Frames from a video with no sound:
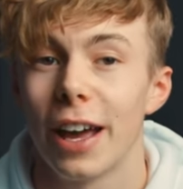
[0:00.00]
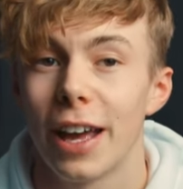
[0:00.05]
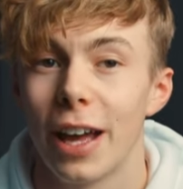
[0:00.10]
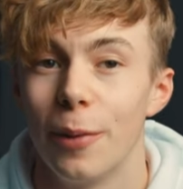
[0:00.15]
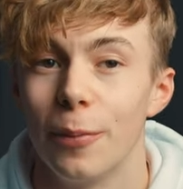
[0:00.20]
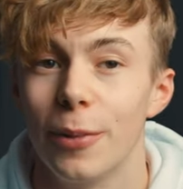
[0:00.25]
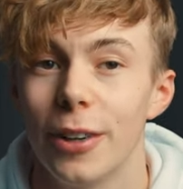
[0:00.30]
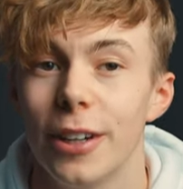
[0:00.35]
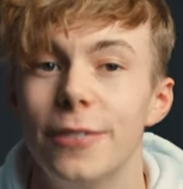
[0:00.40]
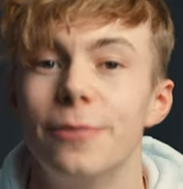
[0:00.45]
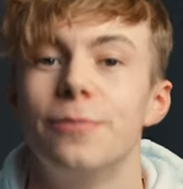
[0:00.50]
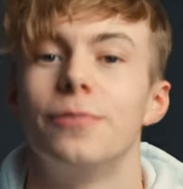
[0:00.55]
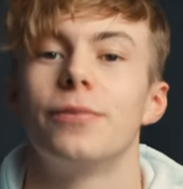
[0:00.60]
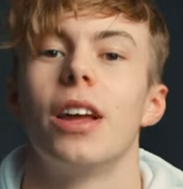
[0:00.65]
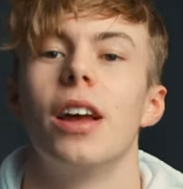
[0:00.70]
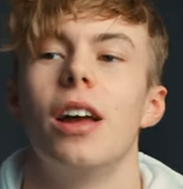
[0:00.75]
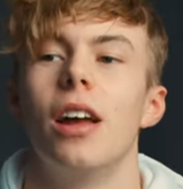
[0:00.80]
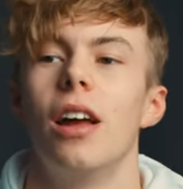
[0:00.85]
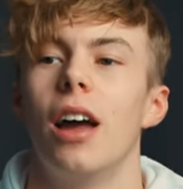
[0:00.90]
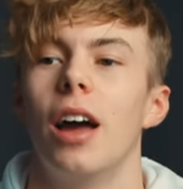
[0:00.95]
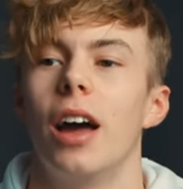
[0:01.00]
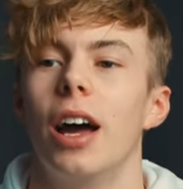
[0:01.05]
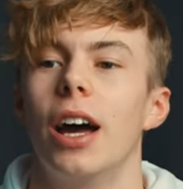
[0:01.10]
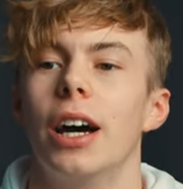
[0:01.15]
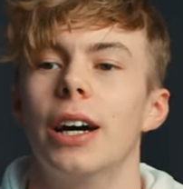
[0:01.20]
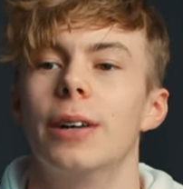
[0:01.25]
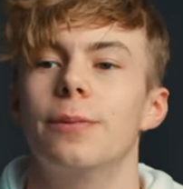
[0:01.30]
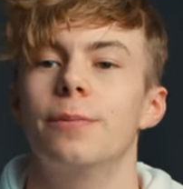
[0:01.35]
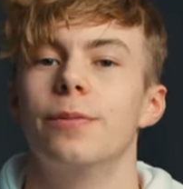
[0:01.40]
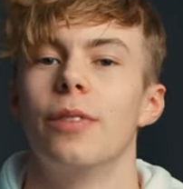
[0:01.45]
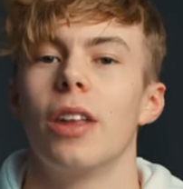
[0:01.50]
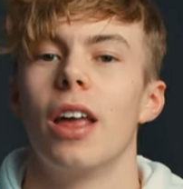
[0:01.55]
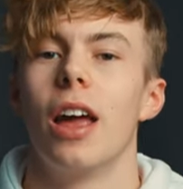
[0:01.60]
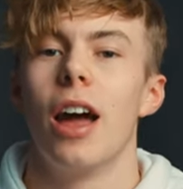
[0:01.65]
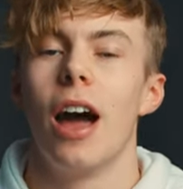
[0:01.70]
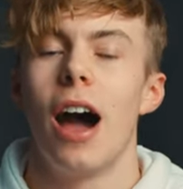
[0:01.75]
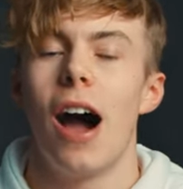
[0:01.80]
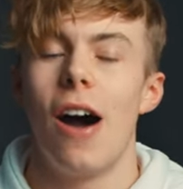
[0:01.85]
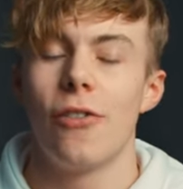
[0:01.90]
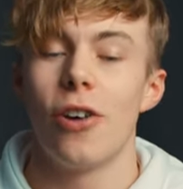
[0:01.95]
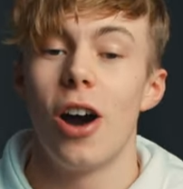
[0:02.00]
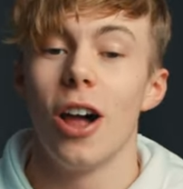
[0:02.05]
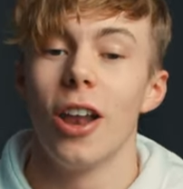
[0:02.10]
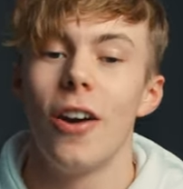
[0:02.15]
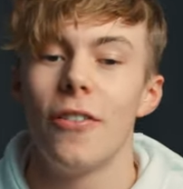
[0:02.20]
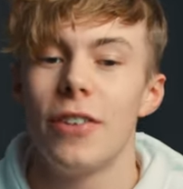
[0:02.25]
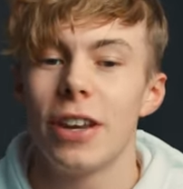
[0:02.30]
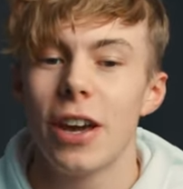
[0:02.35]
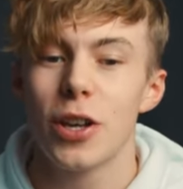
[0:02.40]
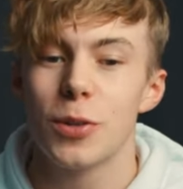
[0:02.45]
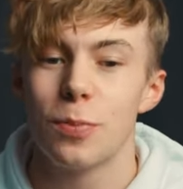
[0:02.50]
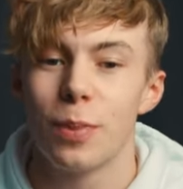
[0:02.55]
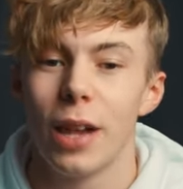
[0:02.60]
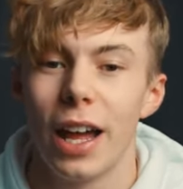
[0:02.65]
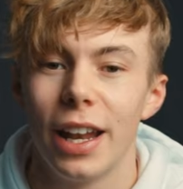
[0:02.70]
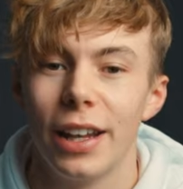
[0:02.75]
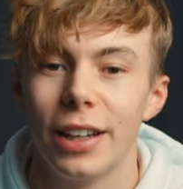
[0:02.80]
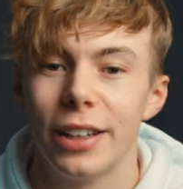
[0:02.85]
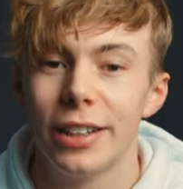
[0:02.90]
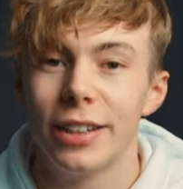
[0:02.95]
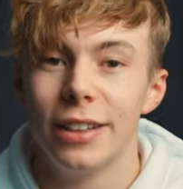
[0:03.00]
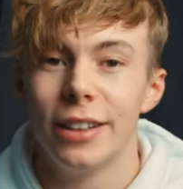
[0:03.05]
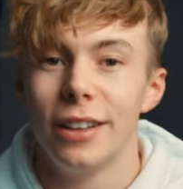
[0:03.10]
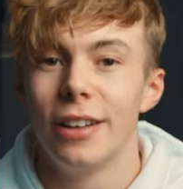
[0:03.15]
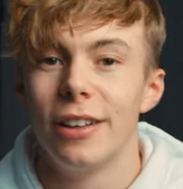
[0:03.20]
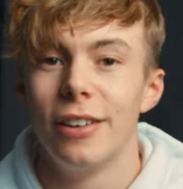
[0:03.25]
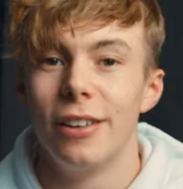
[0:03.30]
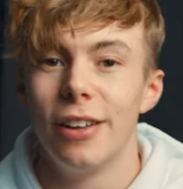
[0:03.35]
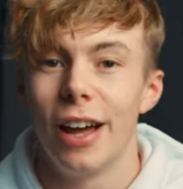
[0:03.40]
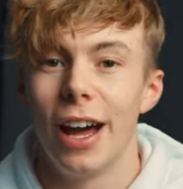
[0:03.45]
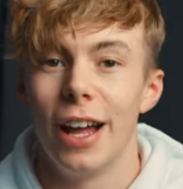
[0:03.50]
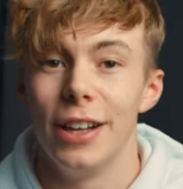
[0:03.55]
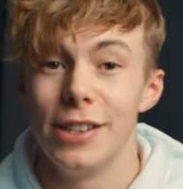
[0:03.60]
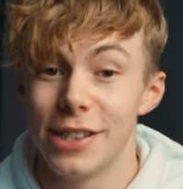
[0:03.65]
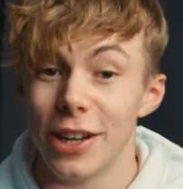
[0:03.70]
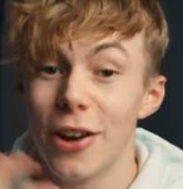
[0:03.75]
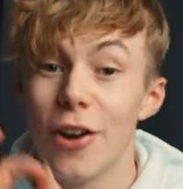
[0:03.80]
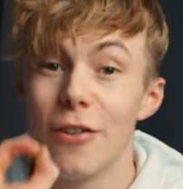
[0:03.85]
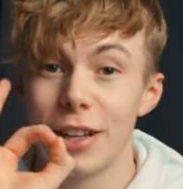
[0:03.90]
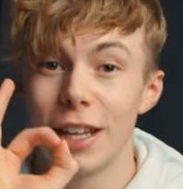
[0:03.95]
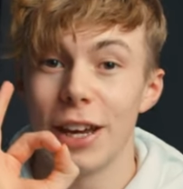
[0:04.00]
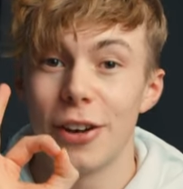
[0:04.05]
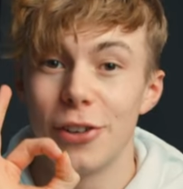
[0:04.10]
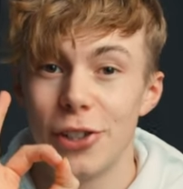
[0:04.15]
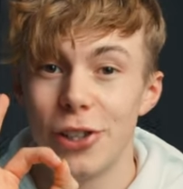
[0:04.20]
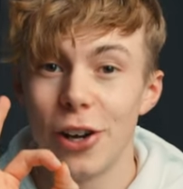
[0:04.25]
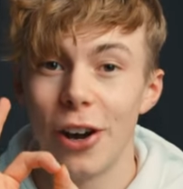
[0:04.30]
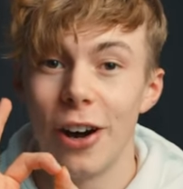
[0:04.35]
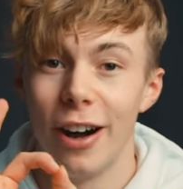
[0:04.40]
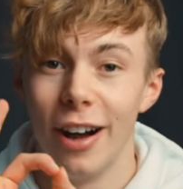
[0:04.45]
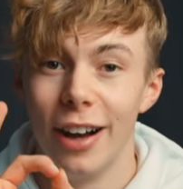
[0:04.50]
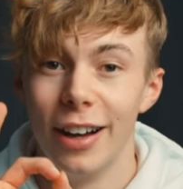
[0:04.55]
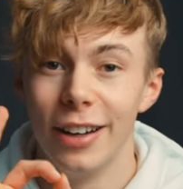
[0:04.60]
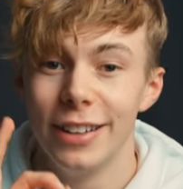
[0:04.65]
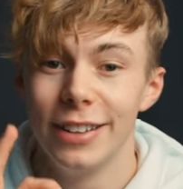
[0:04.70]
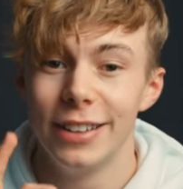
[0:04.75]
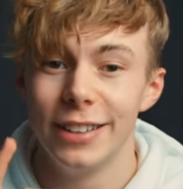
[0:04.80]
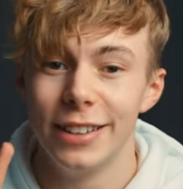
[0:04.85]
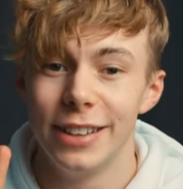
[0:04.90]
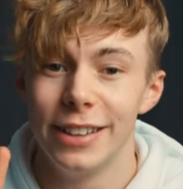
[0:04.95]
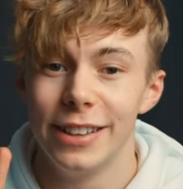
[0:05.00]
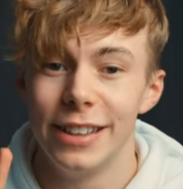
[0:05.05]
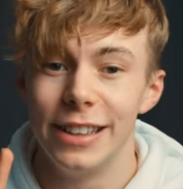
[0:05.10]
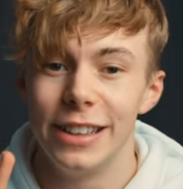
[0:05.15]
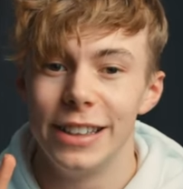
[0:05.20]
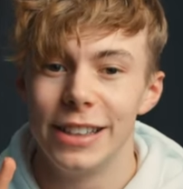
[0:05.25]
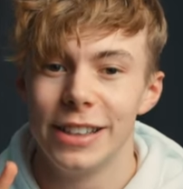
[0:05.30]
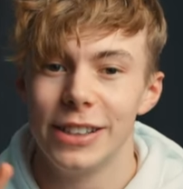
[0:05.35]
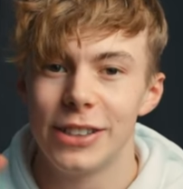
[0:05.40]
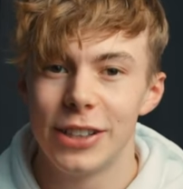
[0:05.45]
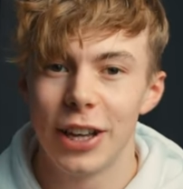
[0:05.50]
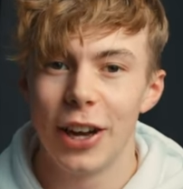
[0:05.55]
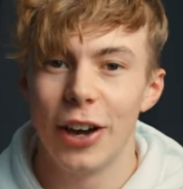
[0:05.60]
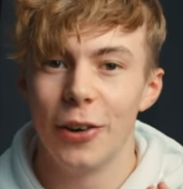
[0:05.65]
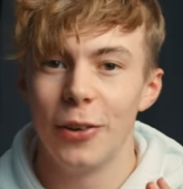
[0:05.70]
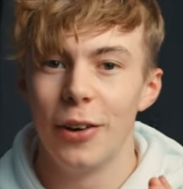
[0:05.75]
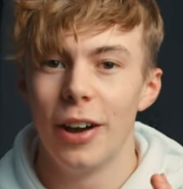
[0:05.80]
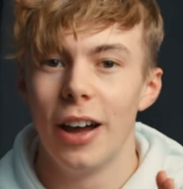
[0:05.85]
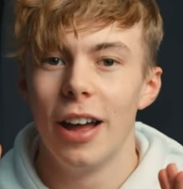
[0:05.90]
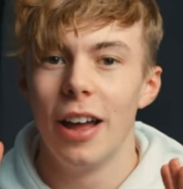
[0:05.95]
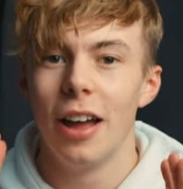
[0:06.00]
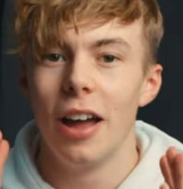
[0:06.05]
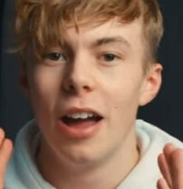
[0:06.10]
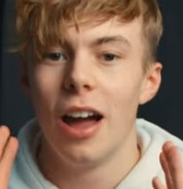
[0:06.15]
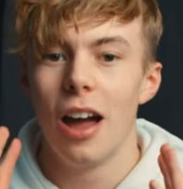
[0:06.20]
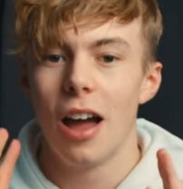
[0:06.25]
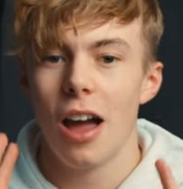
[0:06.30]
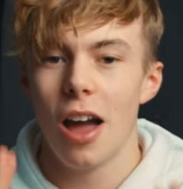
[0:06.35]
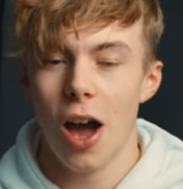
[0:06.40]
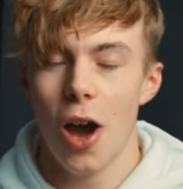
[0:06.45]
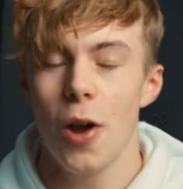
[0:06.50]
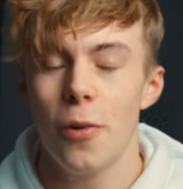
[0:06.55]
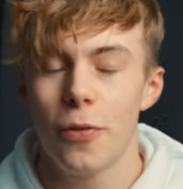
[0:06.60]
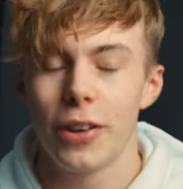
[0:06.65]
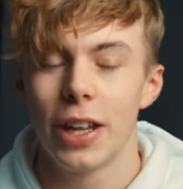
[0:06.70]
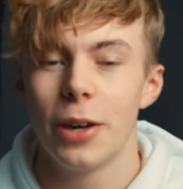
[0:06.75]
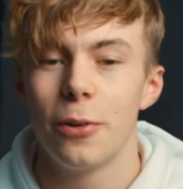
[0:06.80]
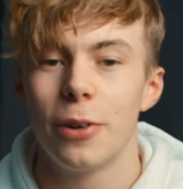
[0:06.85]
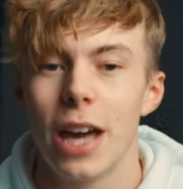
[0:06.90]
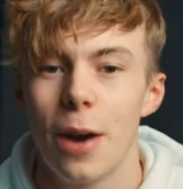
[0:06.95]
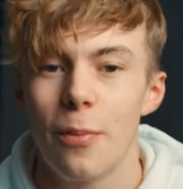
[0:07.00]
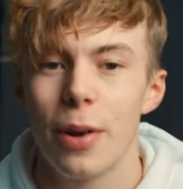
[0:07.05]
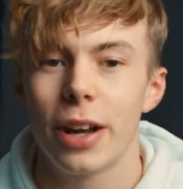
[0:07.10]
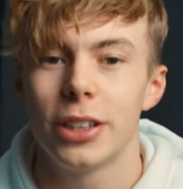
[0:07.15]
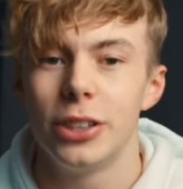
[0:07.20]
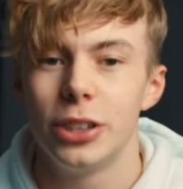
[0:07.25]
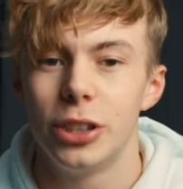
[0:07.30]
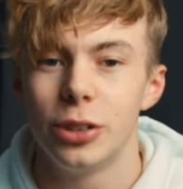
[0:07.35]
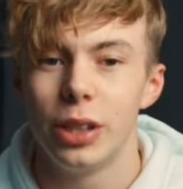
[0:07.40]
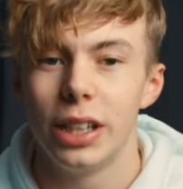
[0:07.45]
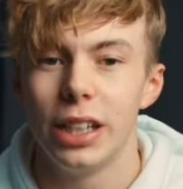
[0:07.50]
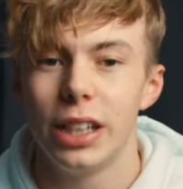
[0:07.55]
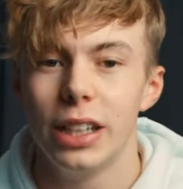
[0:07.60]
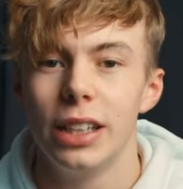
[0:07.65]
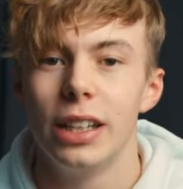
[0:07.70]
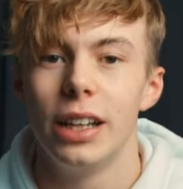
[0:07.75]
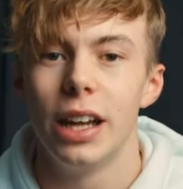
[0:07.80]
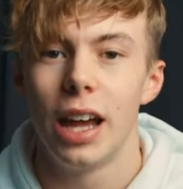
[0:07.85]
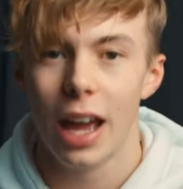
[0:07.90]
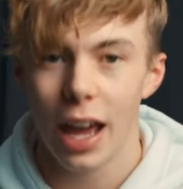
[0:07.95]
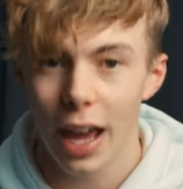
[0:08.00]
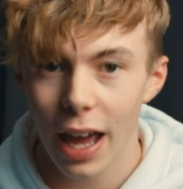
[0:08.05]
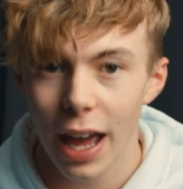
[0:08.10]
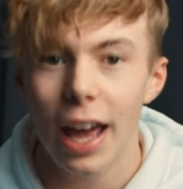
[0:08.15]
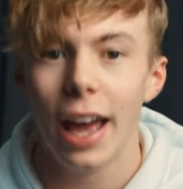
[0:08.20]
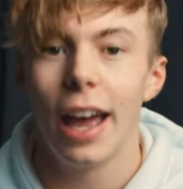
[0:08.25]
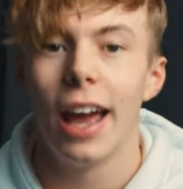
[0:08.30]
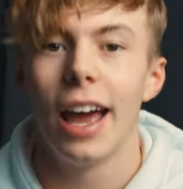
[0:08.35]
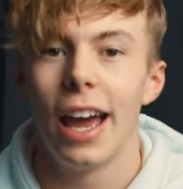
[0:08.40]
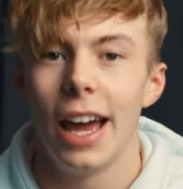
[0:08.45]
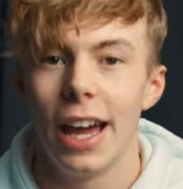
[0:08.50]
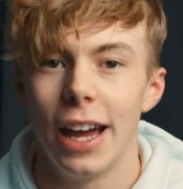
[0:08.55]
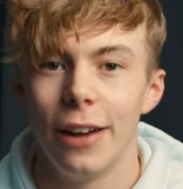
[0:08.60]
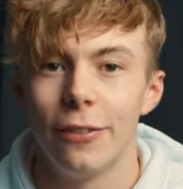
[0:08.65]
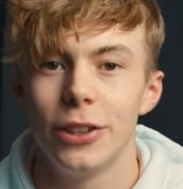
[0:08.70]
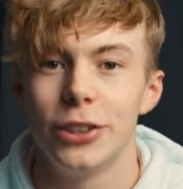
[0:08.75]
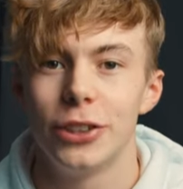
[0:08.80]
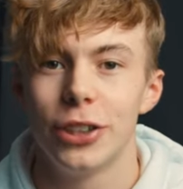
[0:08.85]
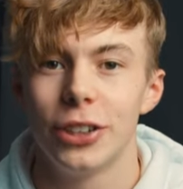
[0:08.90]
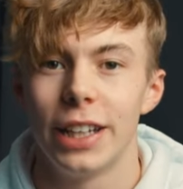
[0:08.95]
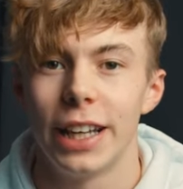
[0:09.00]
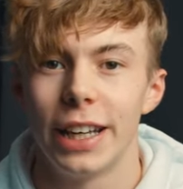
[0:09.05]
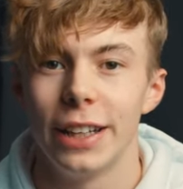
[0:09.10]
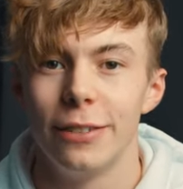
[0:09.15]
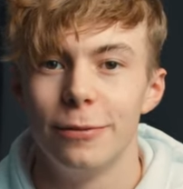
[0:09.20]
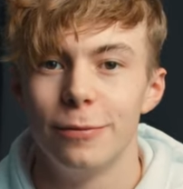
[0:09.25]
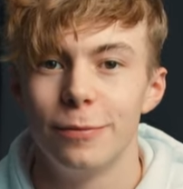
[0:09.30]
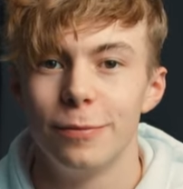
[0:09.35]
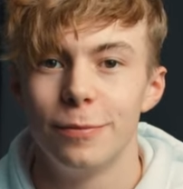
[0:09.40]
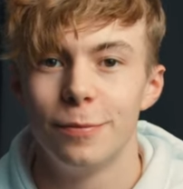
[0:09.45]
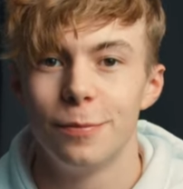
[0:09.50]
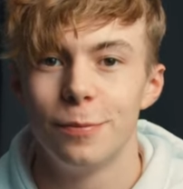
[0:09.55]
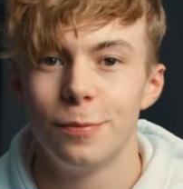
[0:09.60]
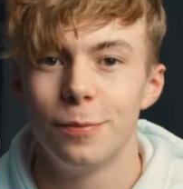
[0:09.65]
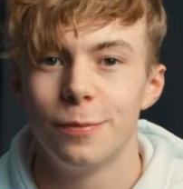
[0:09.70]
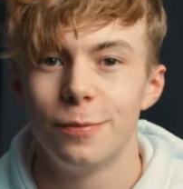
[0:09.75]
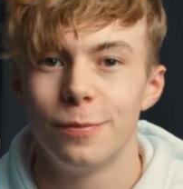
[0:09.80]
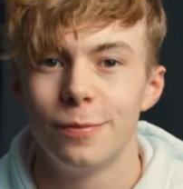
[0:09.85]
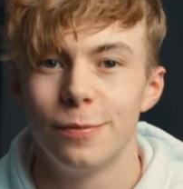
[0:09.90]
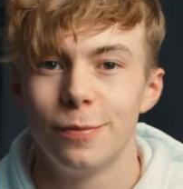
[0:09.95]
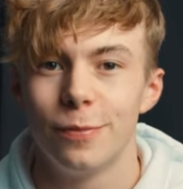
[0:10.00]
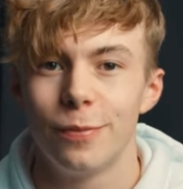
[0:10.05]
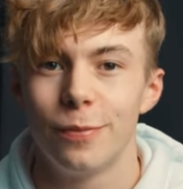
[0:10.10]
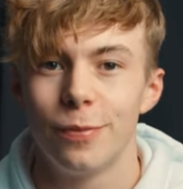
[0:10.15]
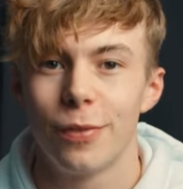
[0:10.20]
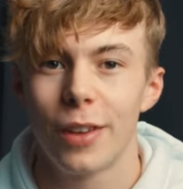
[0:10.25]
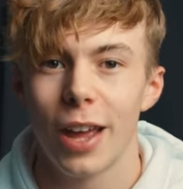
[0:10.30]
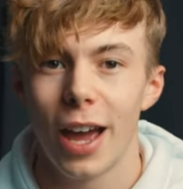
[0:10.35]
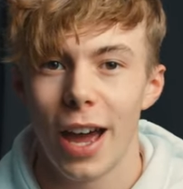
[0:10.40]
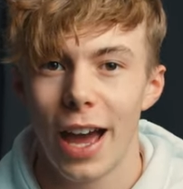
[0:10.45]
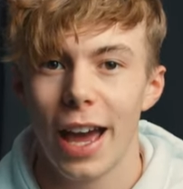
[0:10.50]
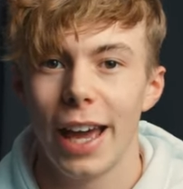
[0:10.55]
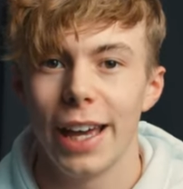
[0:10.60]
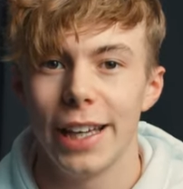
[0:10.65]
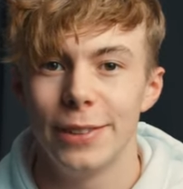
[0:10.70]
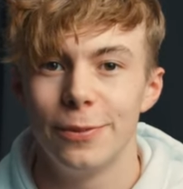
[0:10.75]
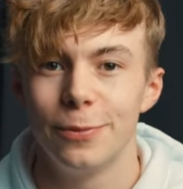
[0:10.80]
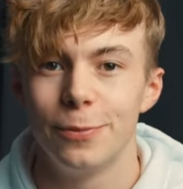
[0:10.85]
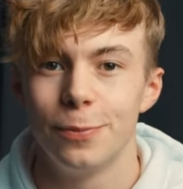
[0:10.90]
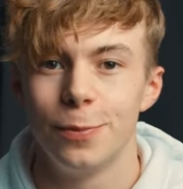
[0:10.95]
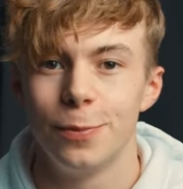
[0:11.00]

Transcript: camera. I've got a lot of videos planned and zero video shot. So hopefully we'll get back to doing every Sunday at 8,